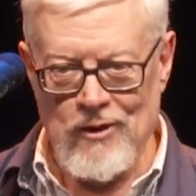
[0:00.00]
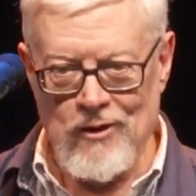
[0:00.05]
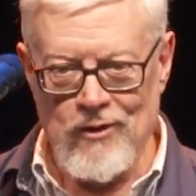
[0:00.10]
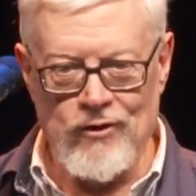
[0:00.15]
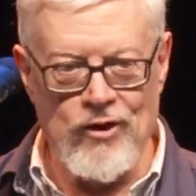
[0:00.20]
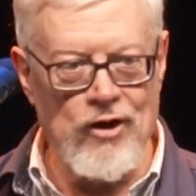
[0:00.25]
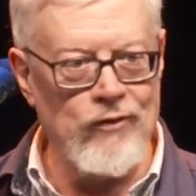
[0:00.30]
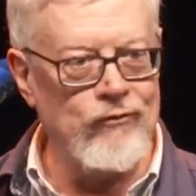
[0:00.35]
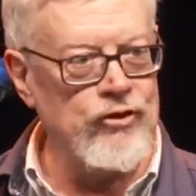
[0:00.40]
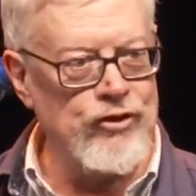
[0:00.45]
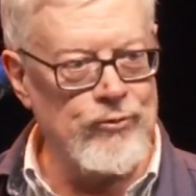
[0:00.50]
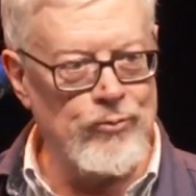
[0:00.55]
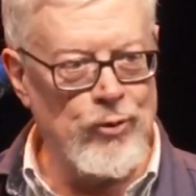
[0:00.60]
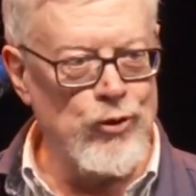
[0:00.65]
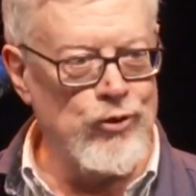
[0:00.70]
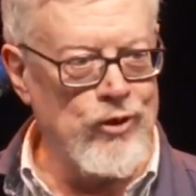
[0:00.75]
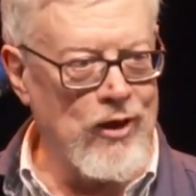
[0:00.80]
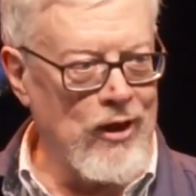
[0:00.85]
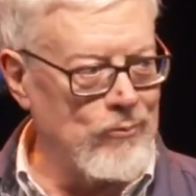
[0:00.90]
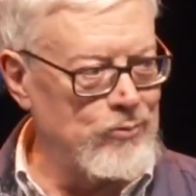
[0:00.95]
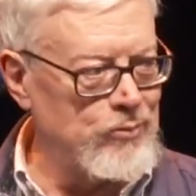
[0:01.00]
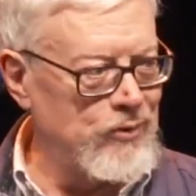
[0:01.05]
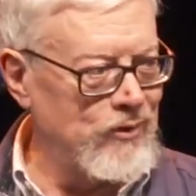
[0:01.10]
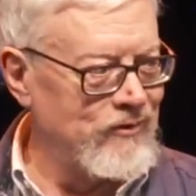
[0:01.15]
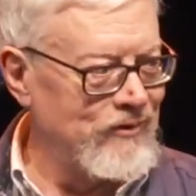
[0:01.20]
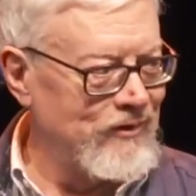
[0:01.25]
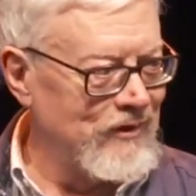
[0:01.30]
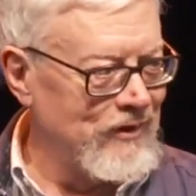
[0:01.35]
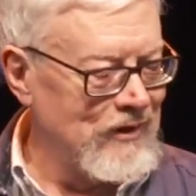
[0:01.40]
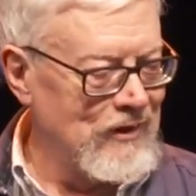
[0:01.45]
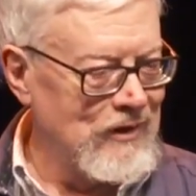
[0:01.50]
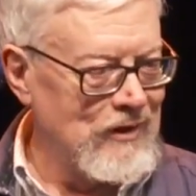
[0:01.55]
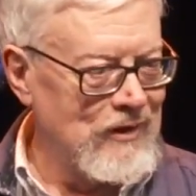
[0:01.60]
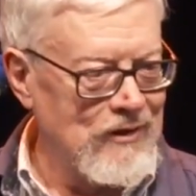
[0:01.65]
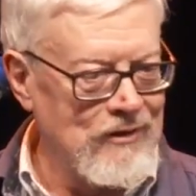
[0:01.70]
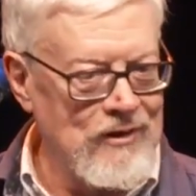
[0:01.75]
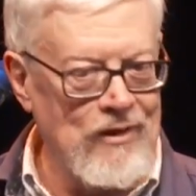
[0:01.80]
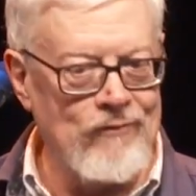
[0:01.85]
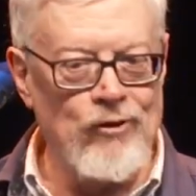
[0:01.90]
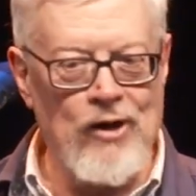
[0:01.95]
Never spoke up.
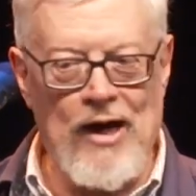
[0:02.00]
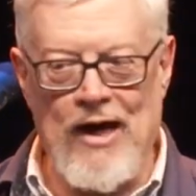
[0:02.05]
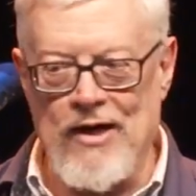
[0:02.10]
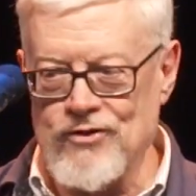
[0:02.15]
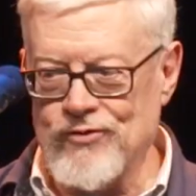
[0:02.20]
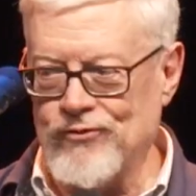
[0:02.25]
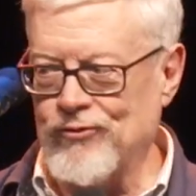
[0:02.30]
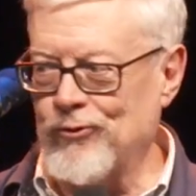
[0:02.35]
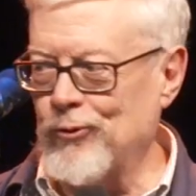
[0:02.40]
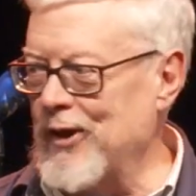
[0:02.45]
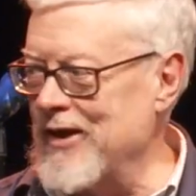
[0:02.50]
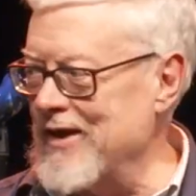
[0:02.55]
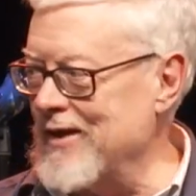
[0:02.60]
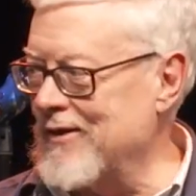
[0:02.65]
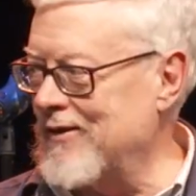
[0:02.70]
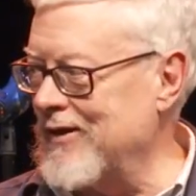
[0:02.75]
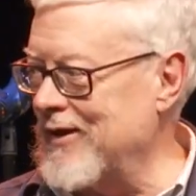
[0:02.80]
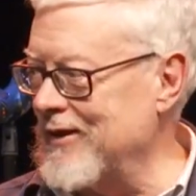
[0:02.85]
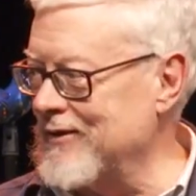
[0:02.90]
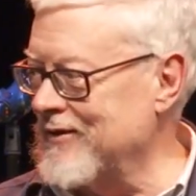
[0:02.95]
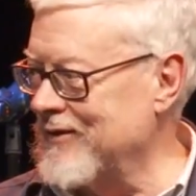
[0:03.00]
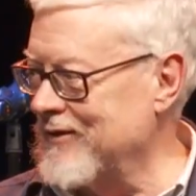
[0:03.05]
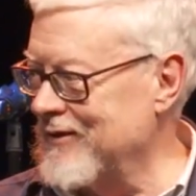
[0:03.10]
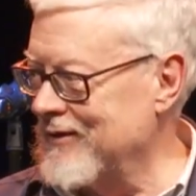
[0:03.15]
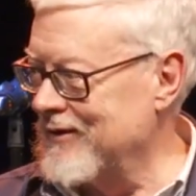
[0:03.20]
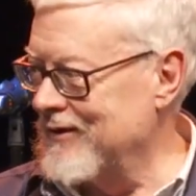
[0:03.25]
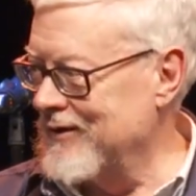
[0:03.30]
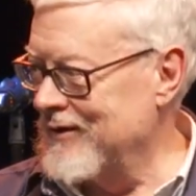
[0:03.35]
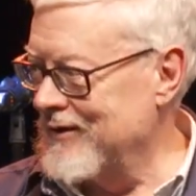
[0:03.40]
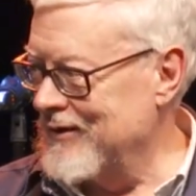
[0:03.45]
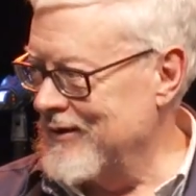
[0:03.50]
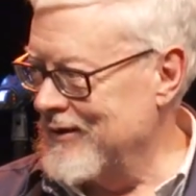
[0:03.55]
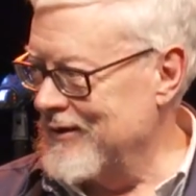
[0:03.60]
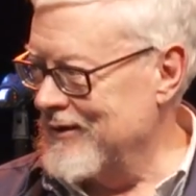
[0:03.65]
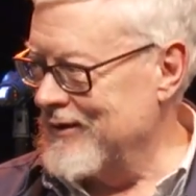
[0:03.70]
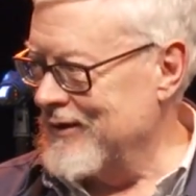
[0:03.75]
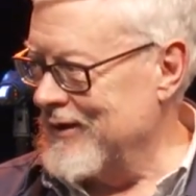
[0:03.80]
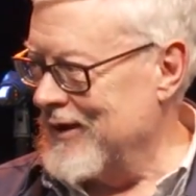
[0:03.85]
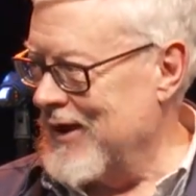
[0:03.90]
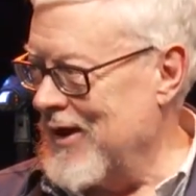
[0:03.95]
Never asked for anything,
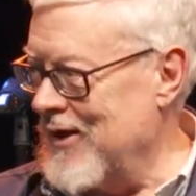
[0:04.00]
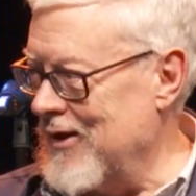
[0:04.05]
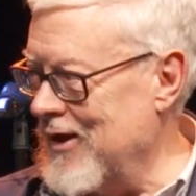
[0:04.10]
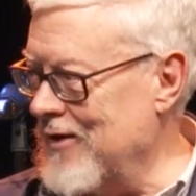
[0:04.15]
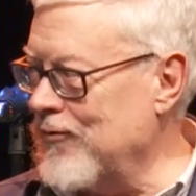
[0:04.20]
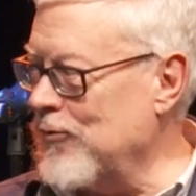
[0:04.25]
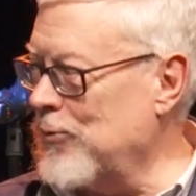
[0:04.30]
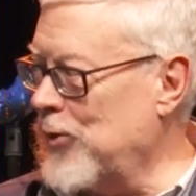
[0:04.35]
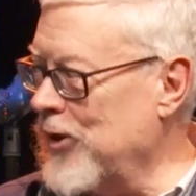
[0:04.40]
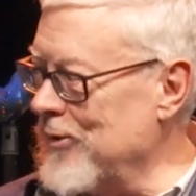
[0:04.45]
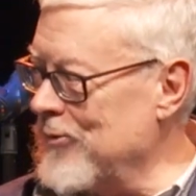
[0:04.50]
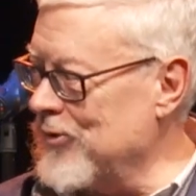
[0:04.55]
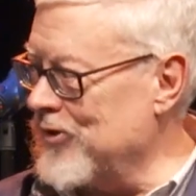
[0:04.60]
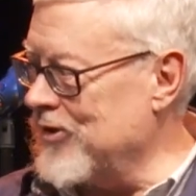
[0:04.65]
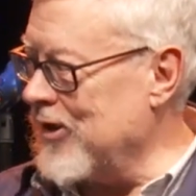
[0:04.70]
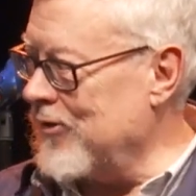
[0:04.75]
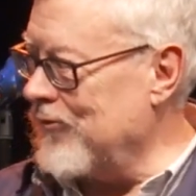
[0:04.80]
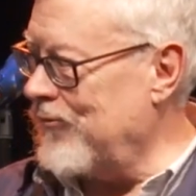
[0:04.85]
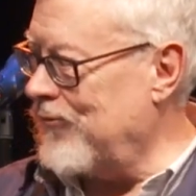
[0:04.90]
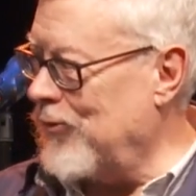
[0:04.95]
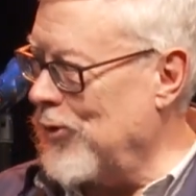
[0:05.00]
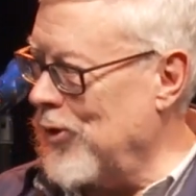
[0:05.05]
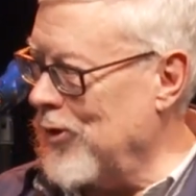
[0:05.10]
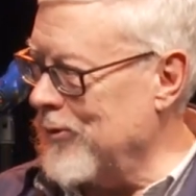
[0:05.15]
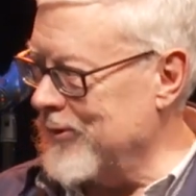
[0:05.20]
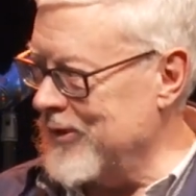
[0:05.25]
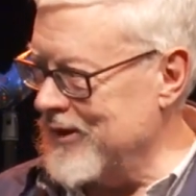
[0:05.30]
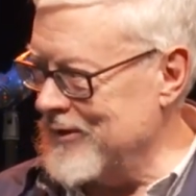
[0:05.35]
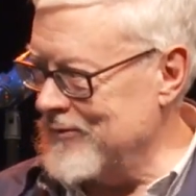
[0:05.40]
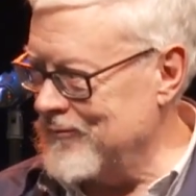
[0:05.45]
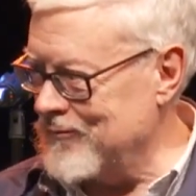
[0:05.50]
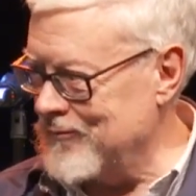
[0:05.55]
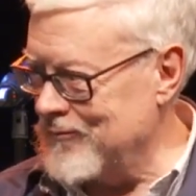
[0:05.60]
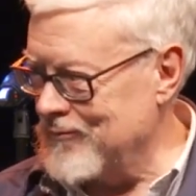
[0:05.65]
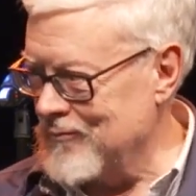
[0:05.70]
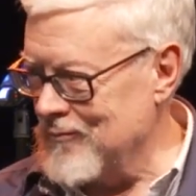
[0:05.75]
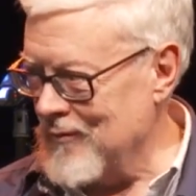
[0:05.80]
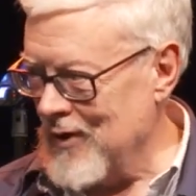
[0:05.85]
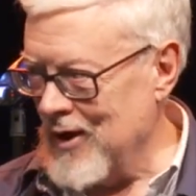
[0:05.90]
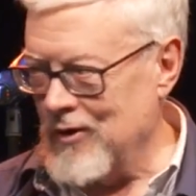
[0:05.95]
never put himself forward,
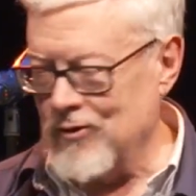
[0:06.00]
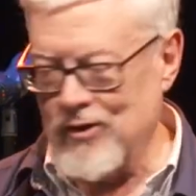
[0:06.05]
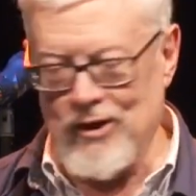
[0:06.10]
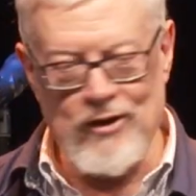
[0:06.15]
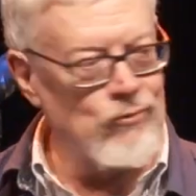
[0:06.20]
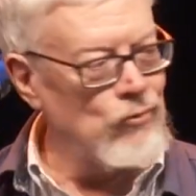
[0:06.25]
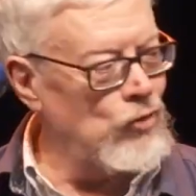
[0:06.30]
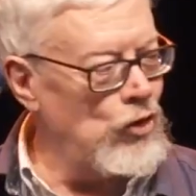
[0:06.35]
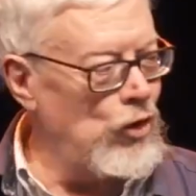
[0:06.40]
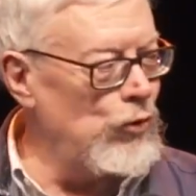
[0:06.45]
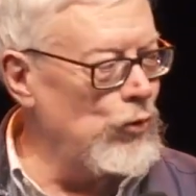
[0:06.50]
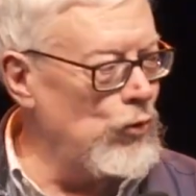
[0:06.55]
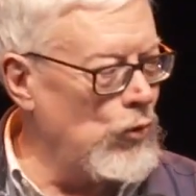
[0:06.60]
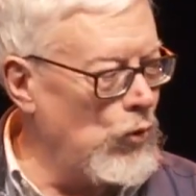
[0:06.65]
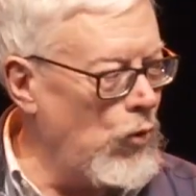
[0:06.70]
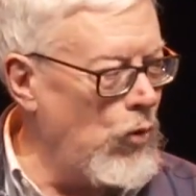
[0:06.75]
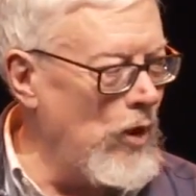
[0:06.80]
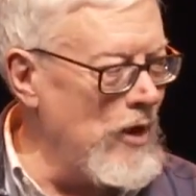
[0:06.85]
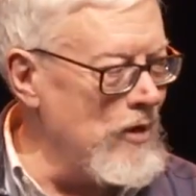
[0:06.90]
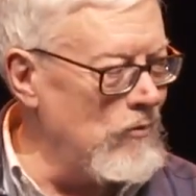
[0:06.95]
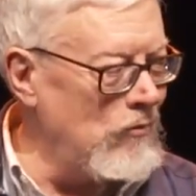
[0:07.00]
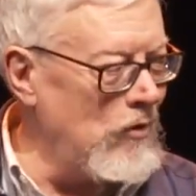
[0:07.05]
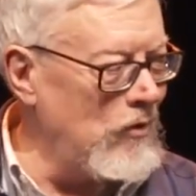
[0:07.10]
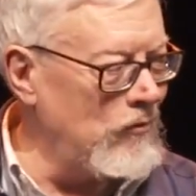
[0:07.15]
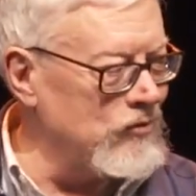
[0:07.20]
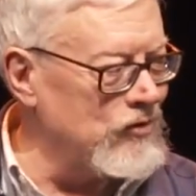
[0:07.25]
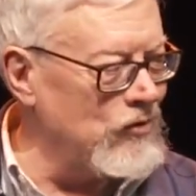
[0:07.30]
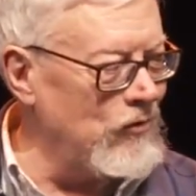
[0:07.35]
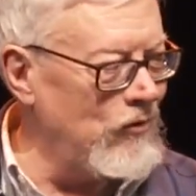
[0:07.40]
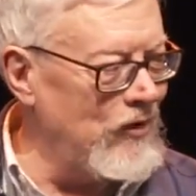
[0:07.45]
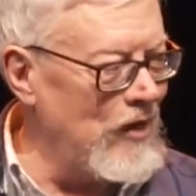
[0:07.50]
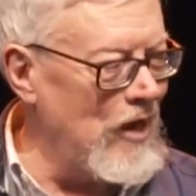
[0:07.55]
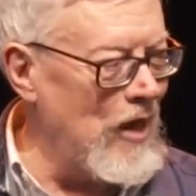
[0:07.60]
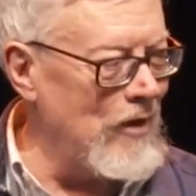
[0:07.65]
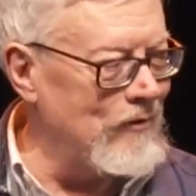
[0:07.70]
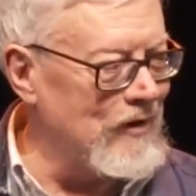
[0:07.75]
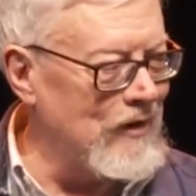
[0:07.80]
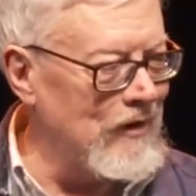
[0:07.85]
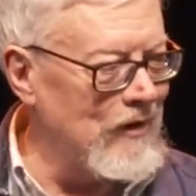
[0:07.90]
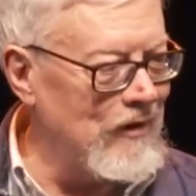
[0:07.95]
didn't know quite what was going on
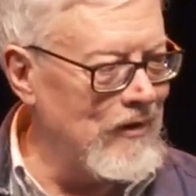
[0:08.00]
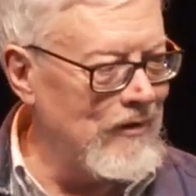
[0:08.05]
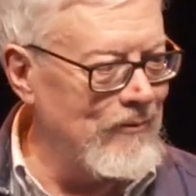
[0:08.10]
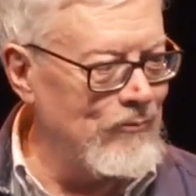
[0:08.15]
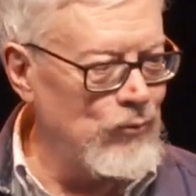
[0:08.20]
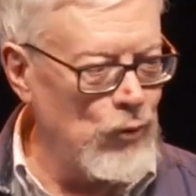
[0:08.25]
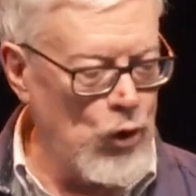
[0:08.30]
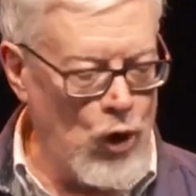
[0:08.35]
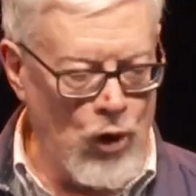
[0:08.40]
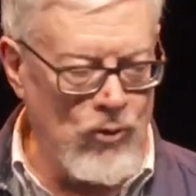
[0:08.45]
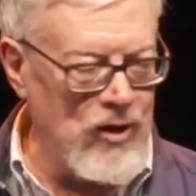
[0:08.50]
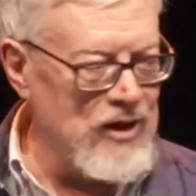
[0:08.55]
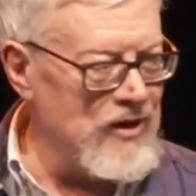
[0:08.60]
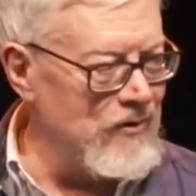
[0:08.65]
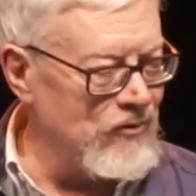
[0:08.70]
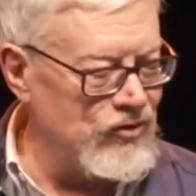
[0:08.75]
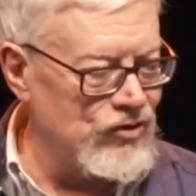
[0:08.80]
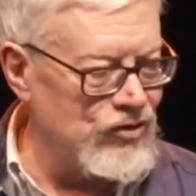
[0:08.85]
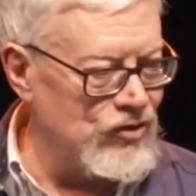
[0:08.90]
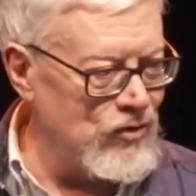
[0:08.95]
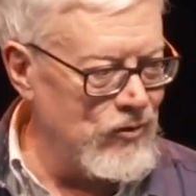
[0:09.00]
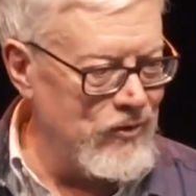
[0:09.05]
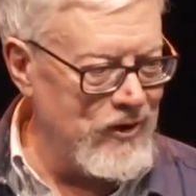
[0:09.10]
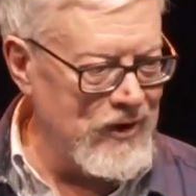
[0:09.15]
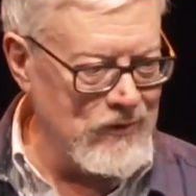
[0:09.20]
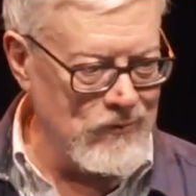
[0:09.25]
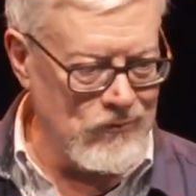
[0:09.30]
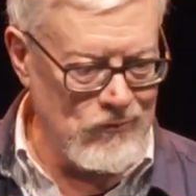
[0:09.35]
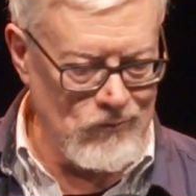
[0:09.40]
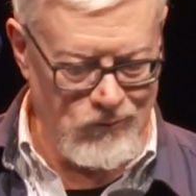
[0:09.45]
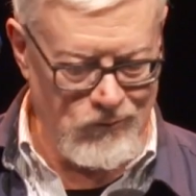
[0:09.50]
with him or what he was doing.